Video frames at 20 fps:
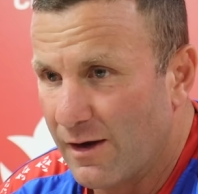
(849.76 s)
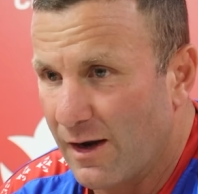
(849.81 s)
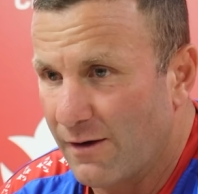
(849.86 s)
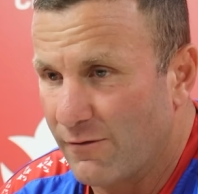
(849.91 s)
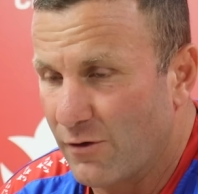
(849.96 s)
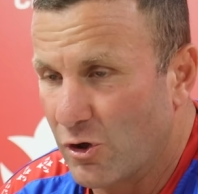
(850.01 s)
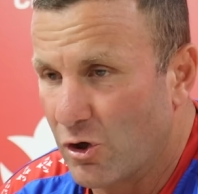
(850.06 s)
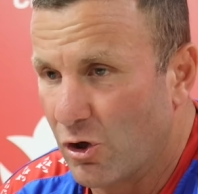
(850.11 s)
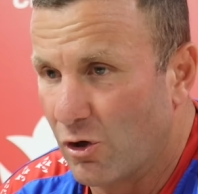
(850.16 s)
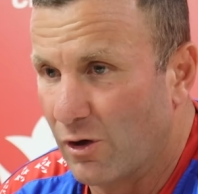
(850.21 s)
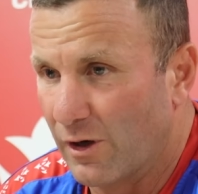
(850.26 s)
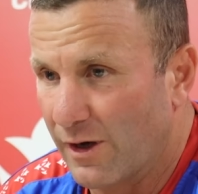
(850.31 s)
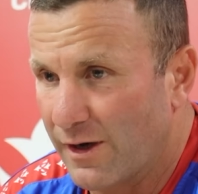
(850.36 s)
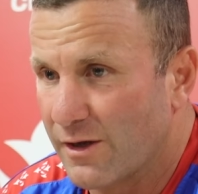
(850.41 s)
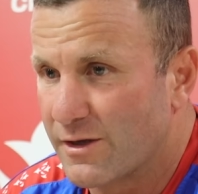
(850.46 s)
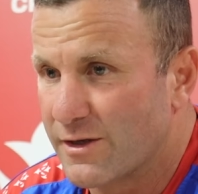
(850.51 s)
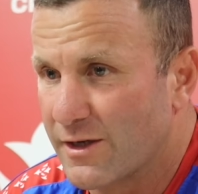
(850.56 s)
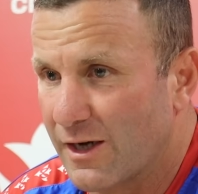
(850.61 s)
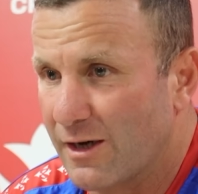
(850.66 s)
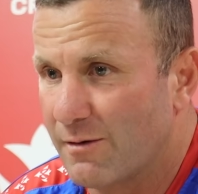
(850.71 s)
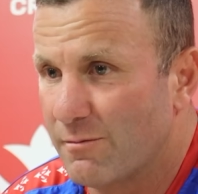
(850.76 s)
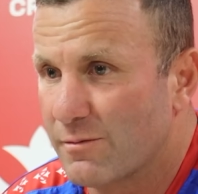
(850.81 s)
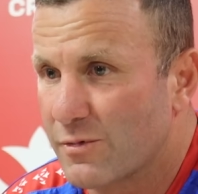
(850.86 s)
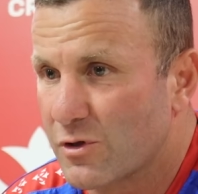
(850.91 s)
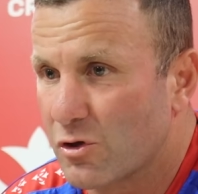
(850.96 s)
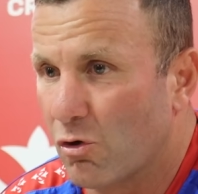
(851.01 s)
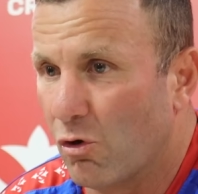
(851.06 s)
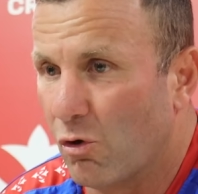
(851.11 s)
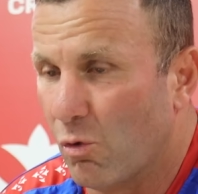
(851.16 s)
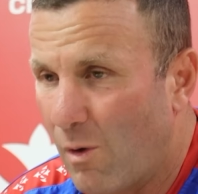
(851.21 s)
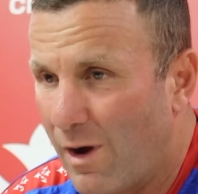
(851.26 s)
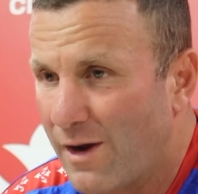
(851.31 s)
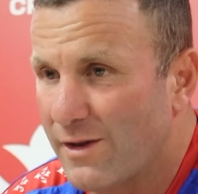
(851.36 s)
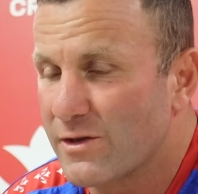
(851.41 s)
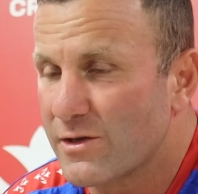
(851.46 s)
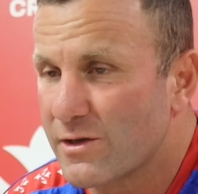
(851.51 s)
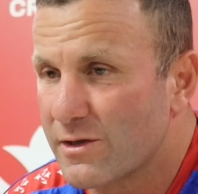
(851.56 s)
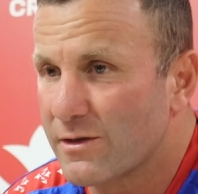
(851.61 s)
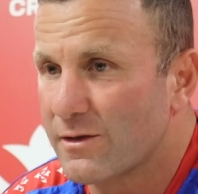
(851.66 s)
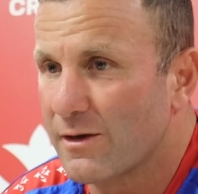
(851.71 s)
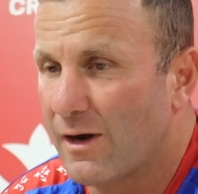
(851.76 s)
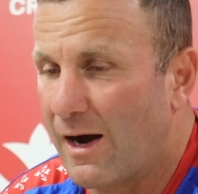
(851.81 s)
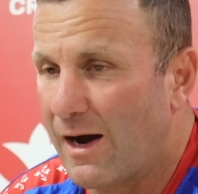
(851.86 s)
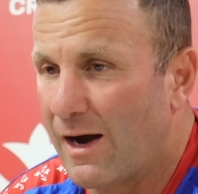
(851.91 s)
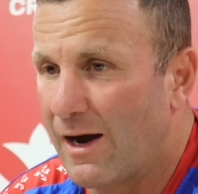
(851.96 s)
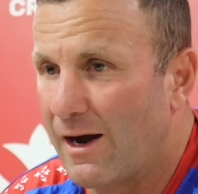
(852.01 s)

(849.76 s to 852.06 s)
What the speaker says: let a team score once,